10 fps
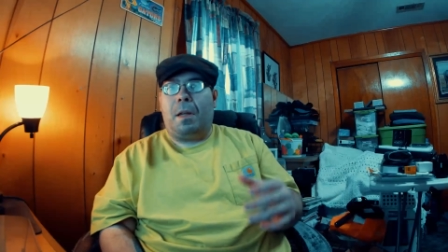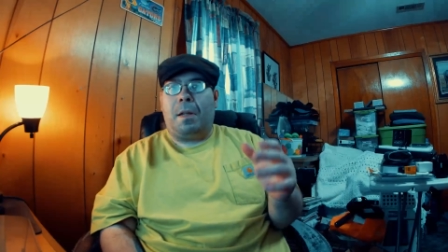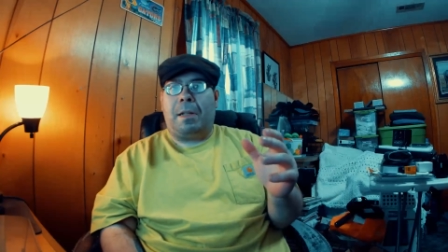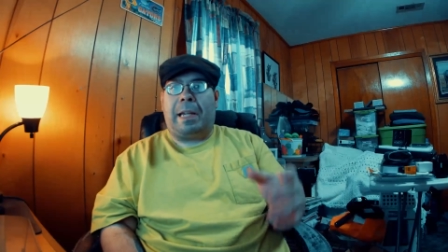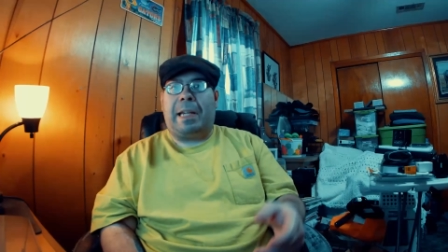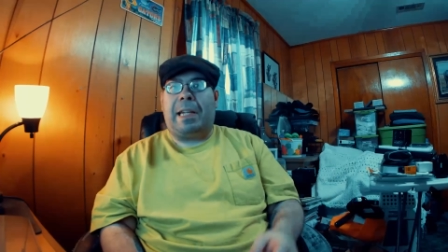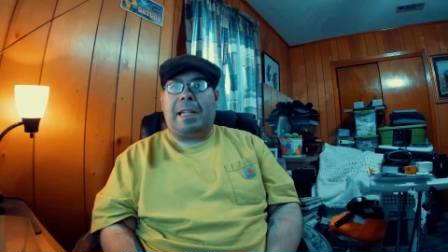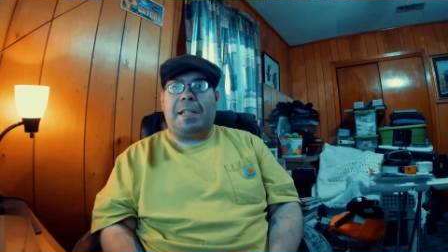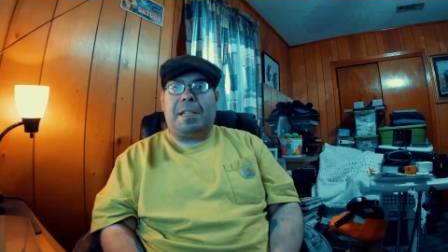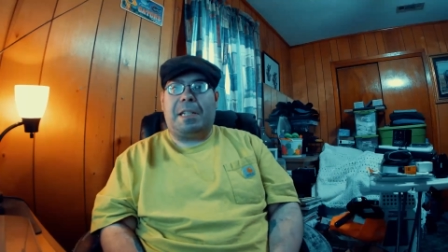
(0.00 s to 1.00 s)
Okay
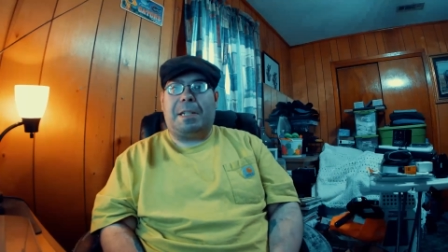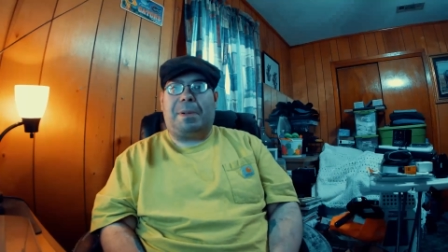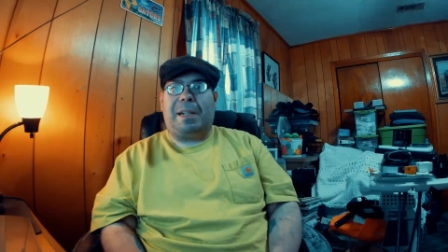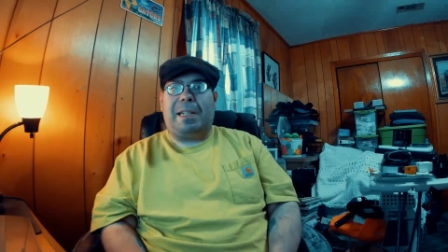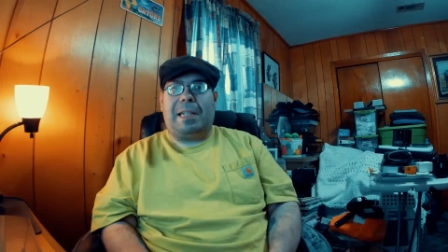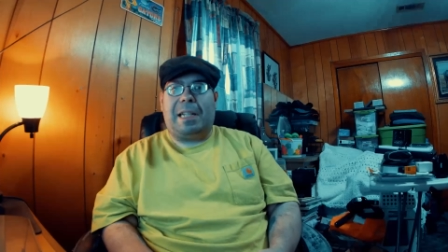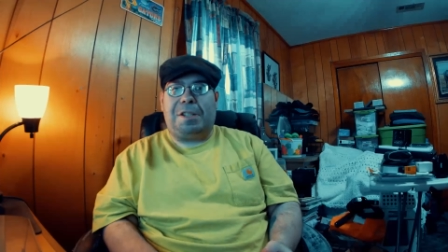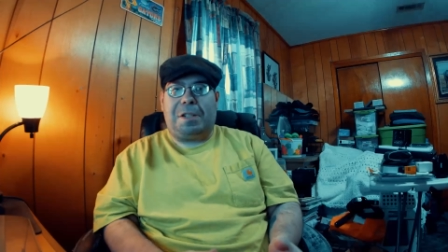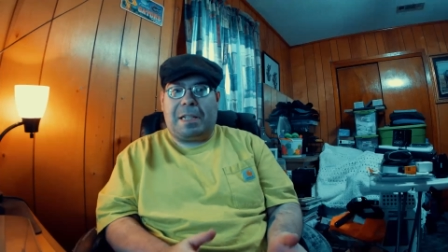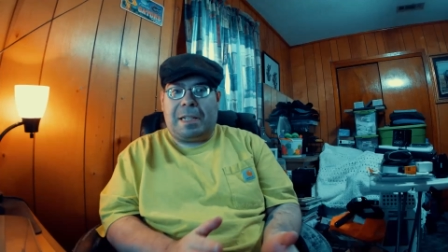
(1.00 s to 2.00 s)
guys, this is Brian and
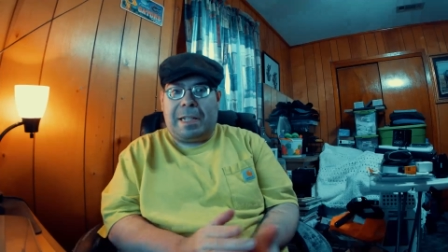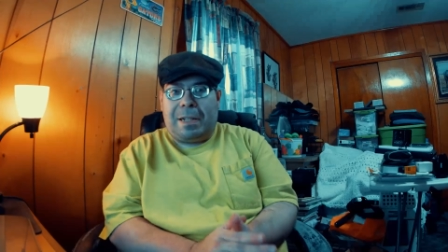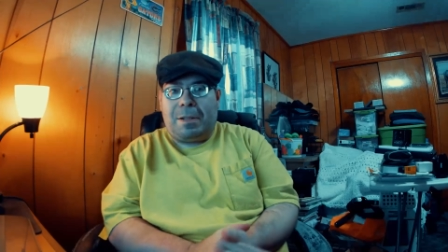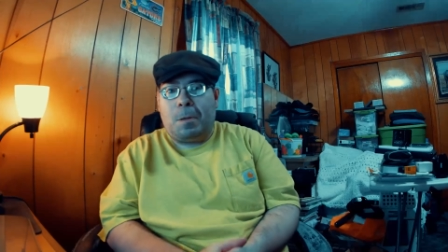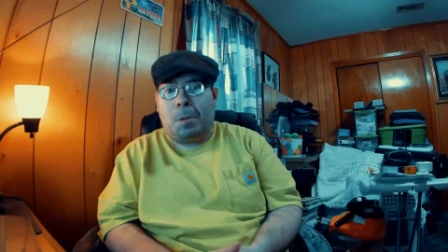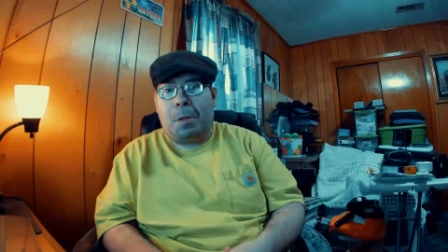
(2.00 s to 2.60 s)
as you can tell